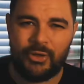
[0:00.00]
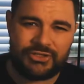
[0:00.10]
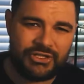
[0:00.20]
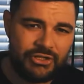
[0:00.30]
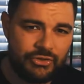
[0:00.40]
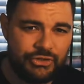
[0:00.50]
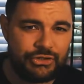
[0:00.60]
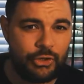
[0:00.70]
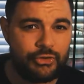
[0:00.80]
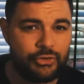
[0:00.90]
I personally use
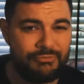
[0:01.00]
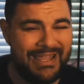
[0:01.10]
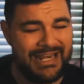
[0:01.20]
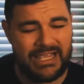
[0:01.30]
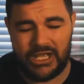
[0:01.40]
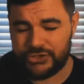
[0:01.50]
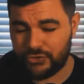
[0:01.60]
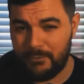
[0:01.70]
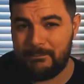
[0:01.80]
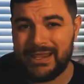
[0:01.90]
social media a
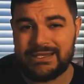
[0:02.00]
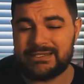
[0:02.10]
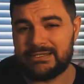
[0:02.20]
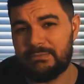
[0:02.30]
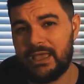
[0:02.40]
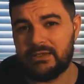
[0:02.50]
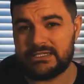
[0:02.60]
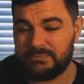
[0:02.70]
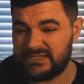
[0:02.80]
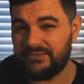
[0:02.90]
tremendous
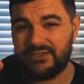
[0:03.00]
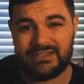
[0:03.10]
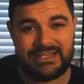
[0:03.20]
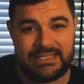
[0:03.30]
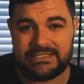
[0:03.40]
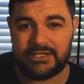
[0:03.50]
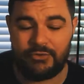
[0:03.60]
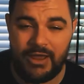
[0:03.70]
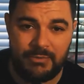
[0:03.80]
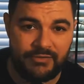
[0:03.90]
amount, specifically
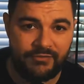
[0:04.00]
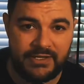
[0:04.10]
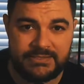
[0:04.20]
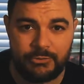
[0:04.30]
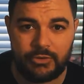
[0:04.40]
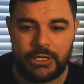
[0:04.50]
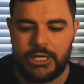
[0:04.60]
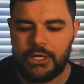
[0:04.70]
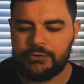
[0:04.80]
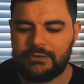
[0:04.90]
Instagram and Facebook,
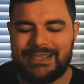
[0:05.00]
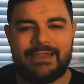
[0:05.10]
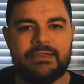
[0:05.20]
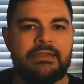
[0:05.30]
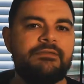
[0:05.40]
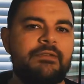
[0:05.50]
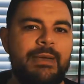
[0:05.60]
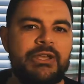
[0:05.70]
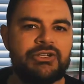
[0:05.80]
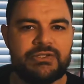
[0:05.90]
to gather
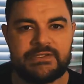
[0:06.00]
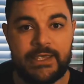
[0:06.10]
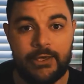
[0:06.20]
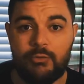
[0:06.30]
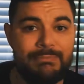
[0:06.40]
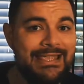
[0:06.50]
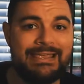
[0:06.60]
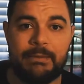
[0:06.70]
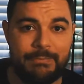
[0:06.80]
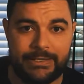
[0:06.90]
information to help me
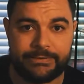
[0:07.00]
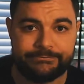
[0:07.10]
get better.